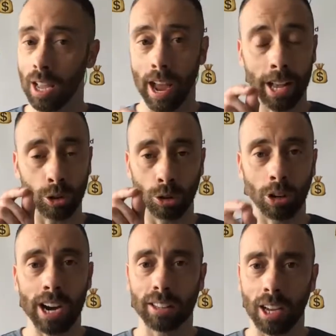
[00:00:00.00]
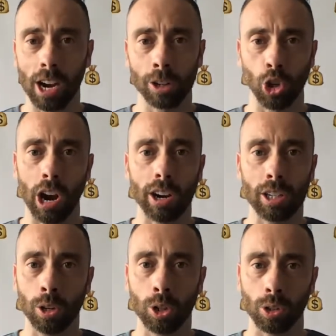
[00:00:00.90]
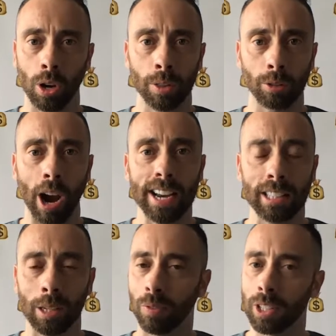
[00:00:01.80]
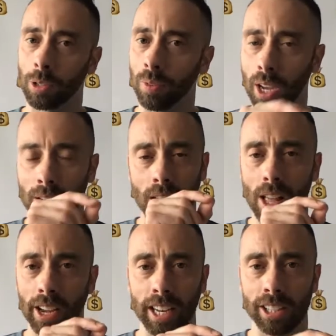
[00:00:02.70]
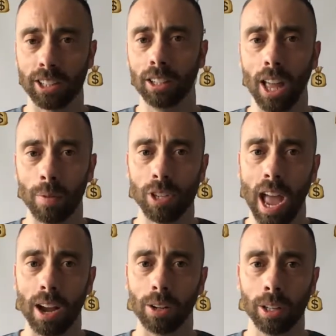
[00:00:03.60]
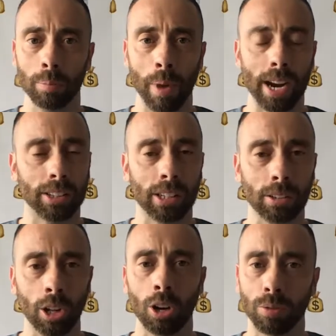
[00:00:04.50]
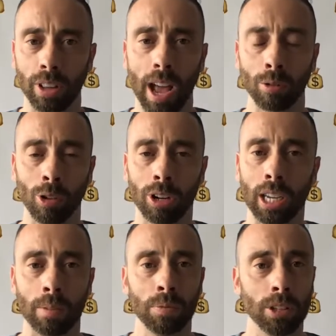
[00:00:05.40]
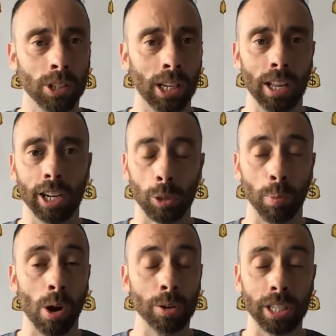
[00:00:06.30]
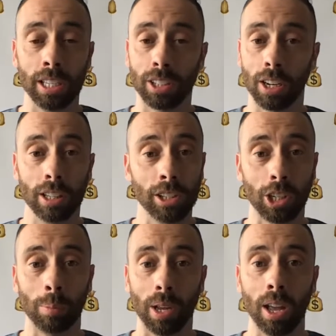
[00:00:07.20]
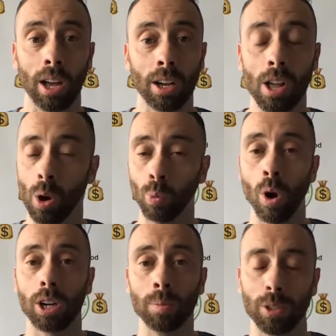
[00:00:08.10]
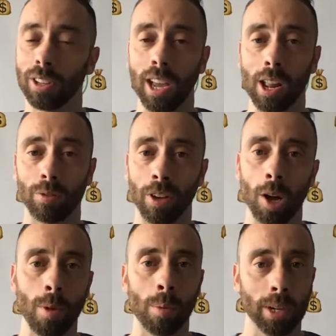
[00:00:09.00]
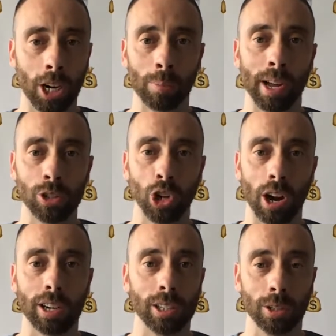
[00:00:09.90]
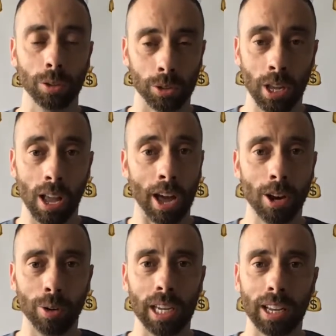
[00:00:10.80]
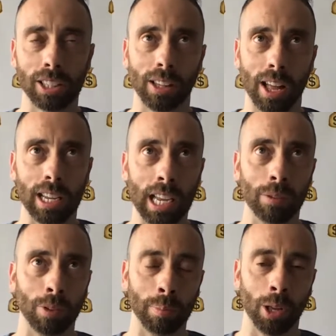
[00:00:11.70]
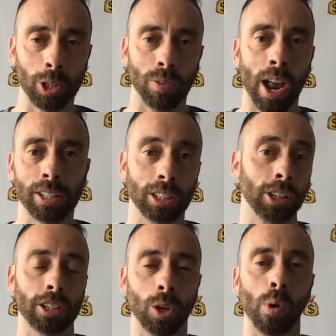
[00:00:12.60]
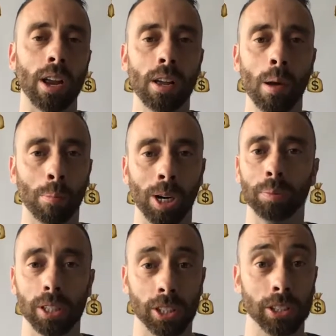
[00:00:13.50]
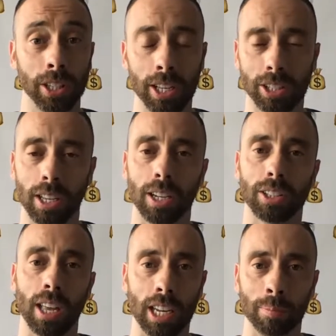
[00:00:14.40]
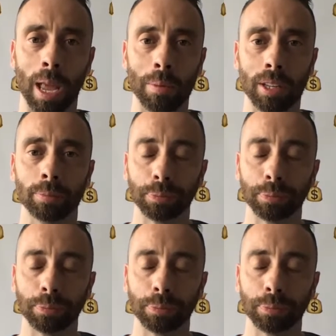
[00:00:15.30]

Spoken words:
It's right there, Jerry Hughes on the right defensive end against the left tackle in Becton. Look for that rookie to get exposed. This could be a welcome to the NFL moment here by Jerry Hughes. I know he gets a lot of heat from Bills fans because he doesn't quite put up the statistics that he maybe